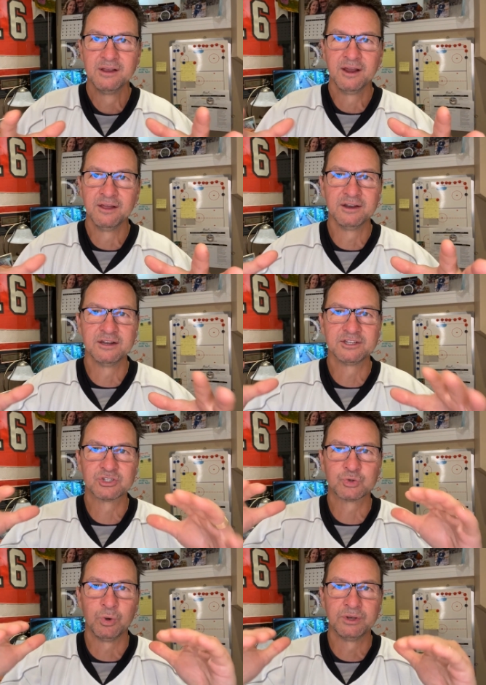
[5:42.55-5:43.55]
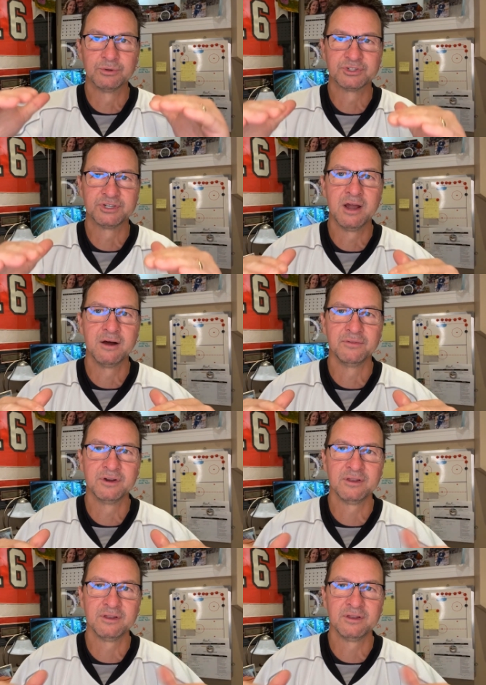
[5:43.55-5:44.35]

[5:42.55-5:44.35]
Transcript: And then it just dwindles down. They're,